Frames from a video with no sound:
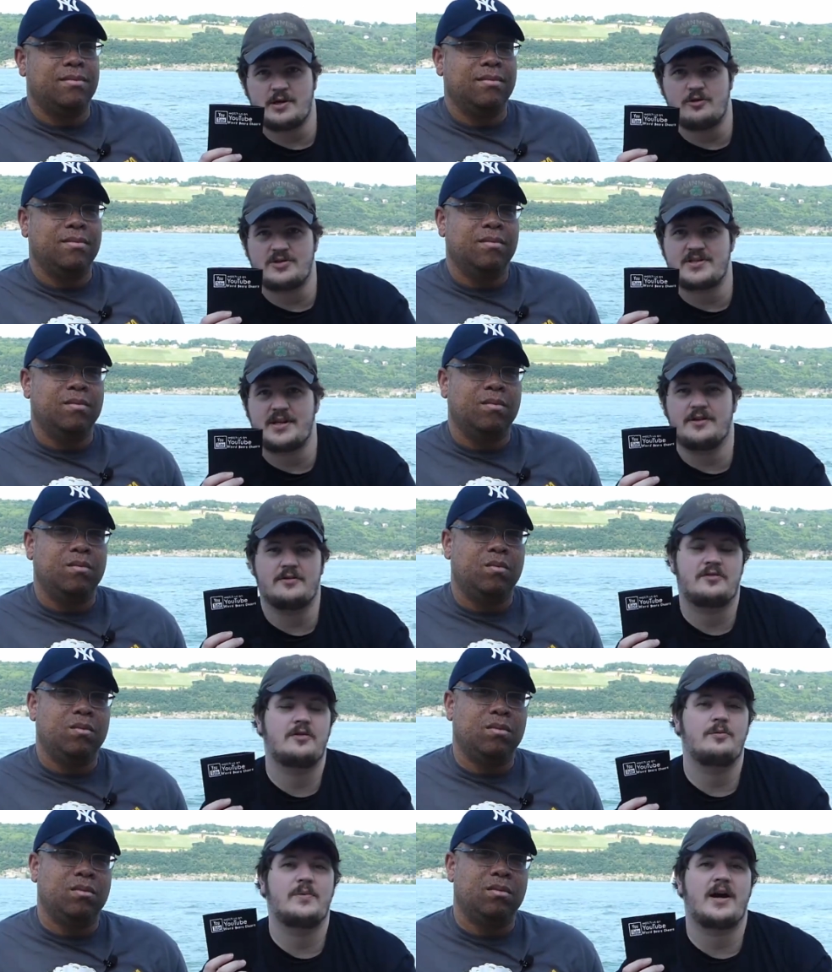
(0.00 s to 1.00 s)
Speaker 1: it would say
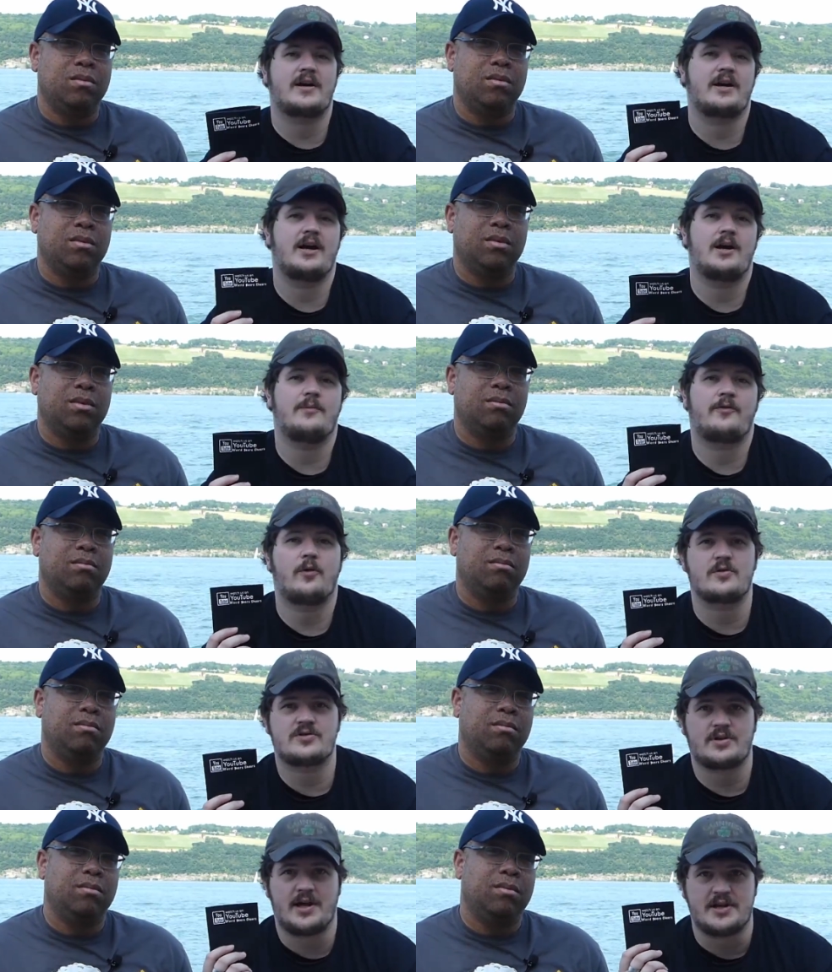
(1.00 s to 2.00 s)
youtube.com
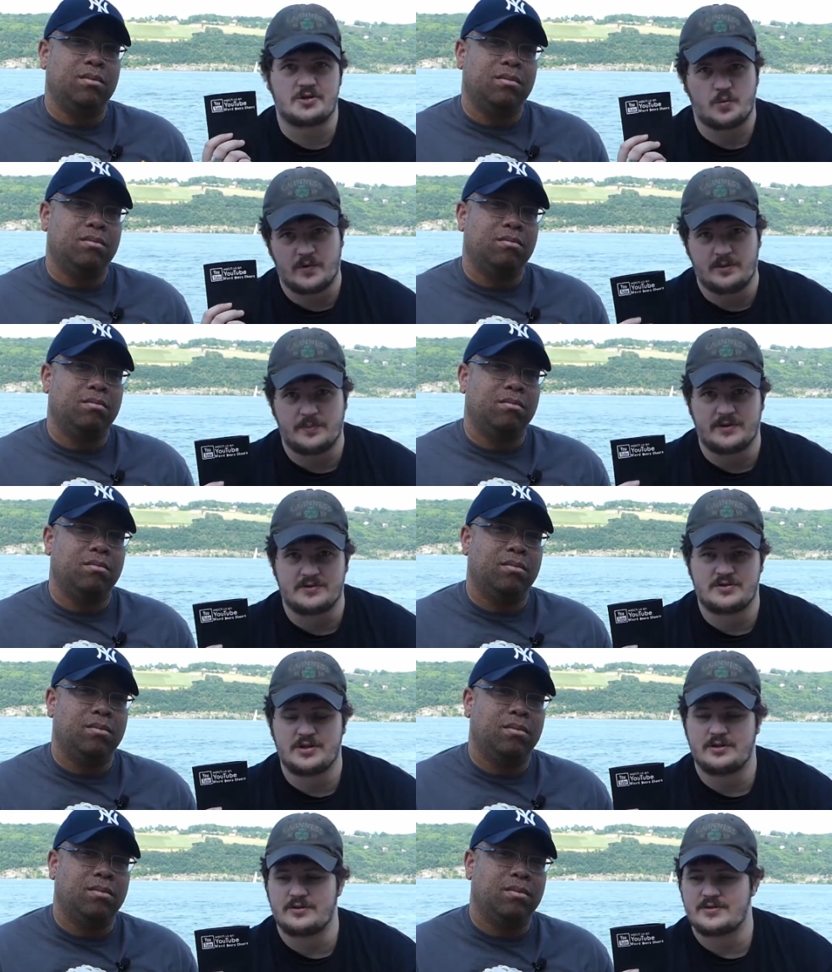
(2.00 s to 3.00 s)
forward slash Weird Beers
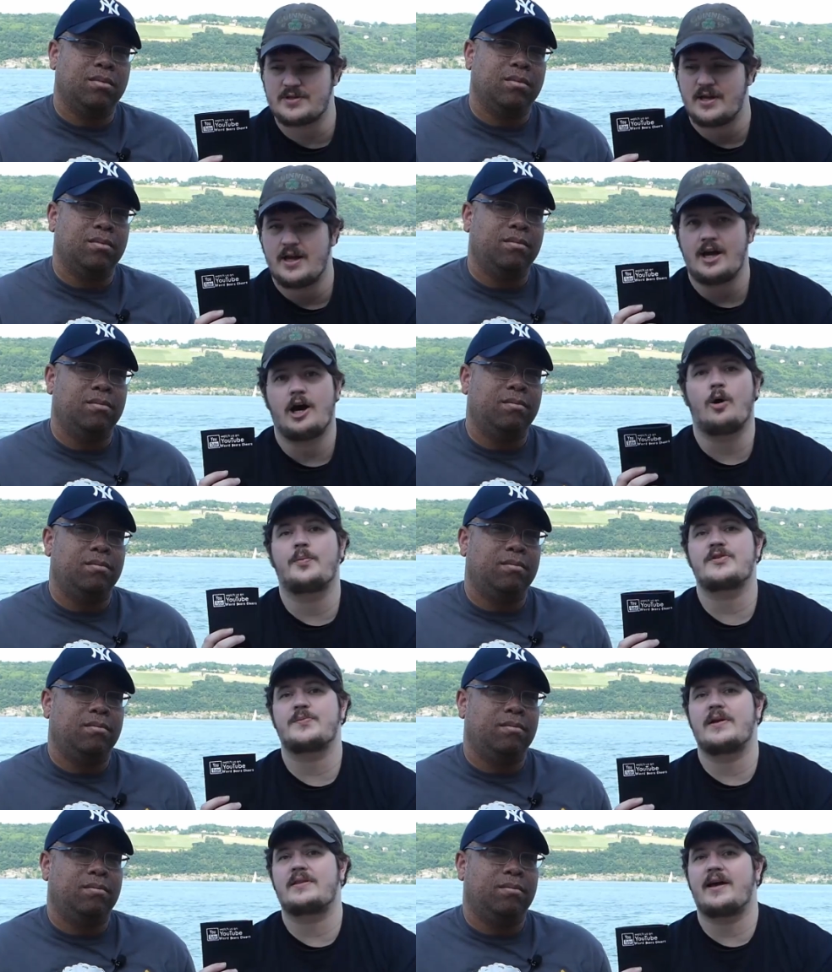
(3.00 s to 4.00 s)
Cheers. Help us
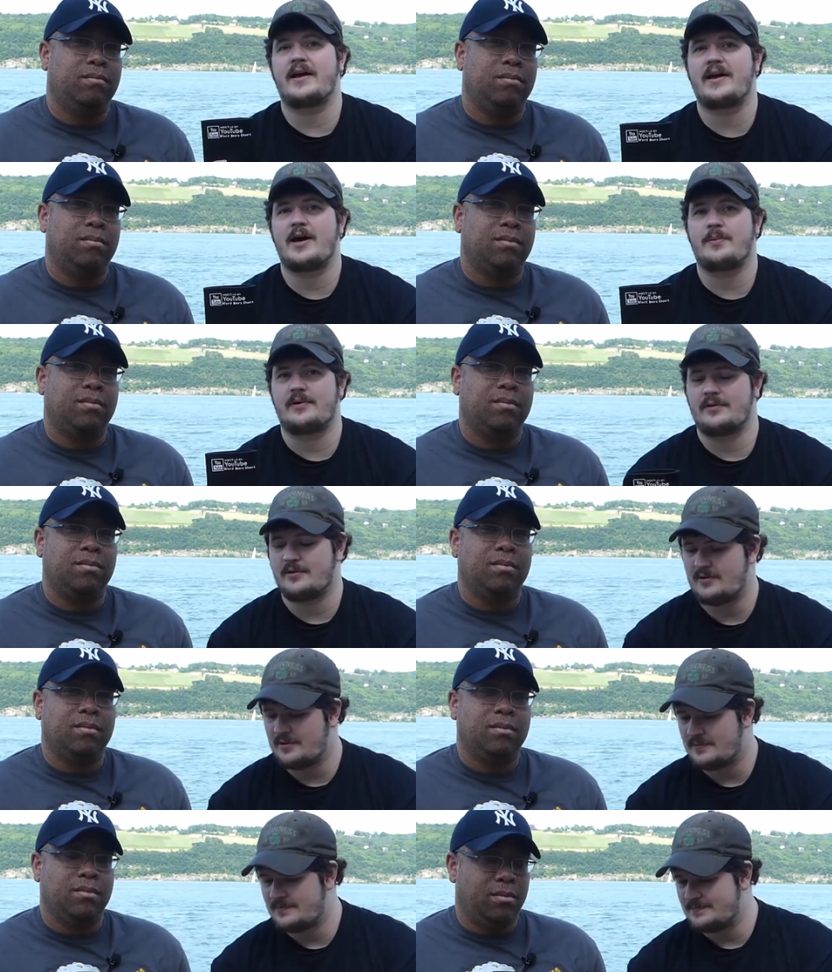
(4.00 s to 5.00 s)
make that happen.
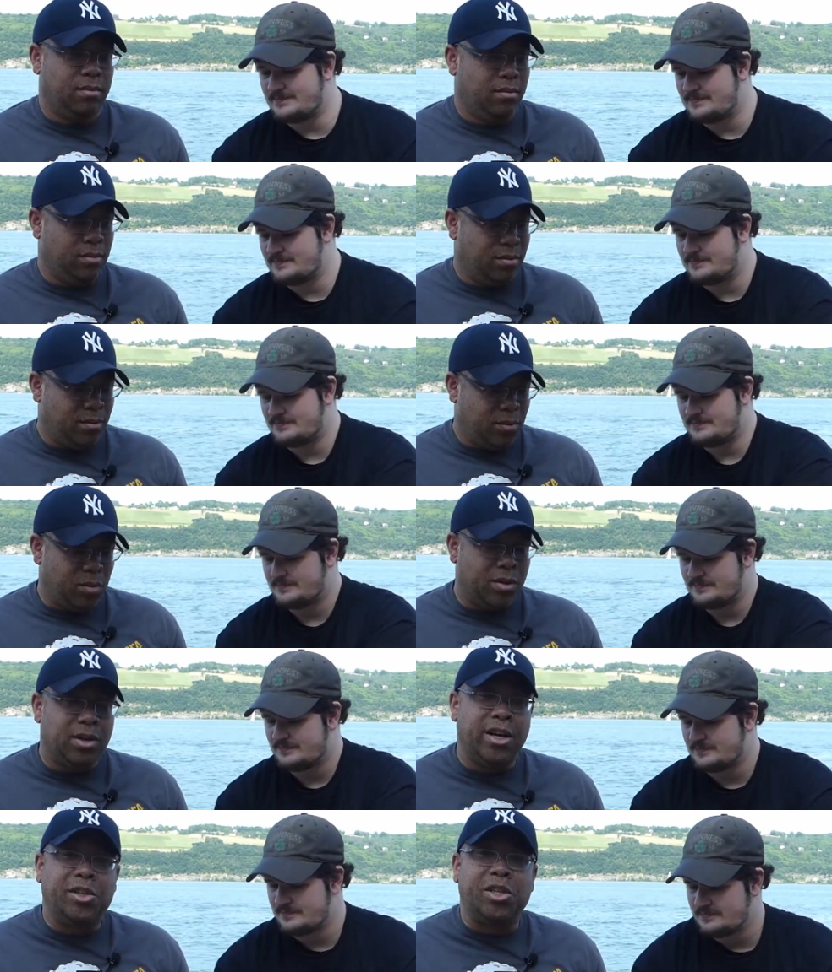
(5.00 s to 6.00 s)

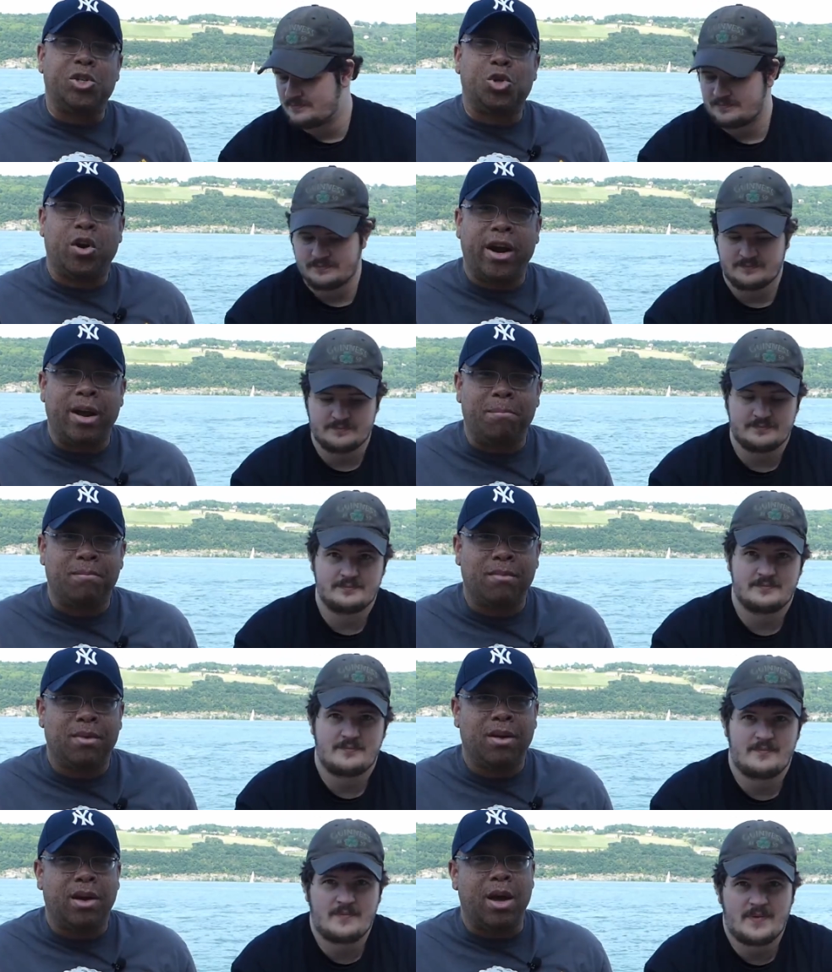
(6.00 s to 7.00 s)
Speaker 2: It's a dream,
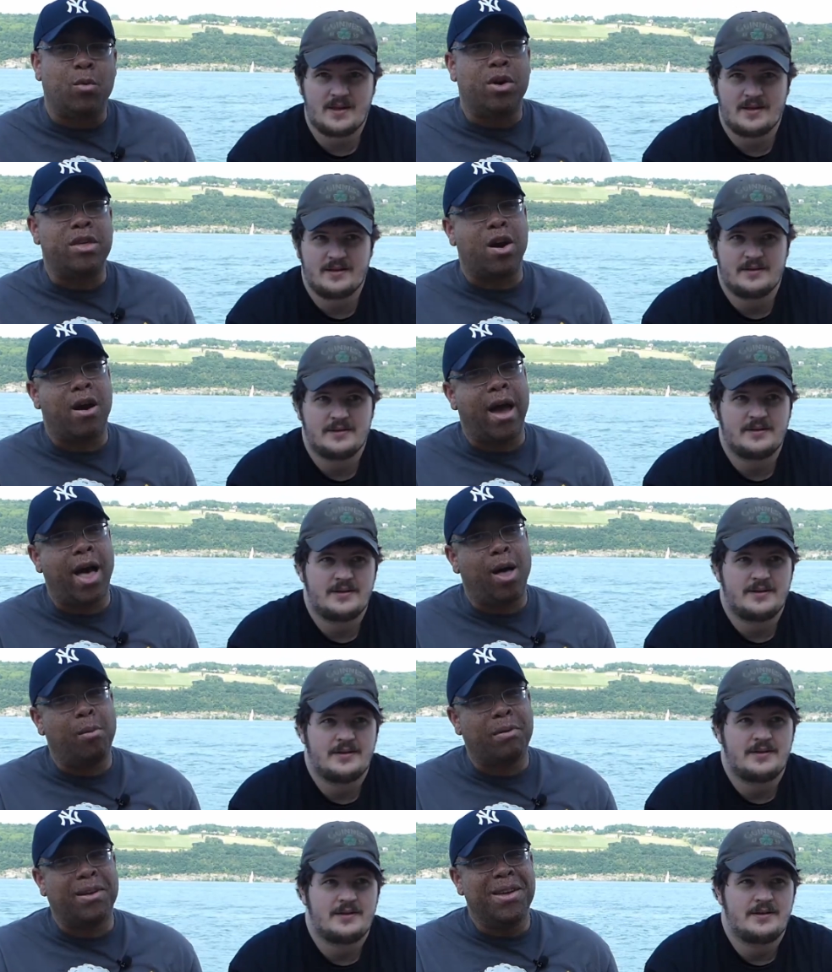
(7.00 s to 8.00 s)
and with your help.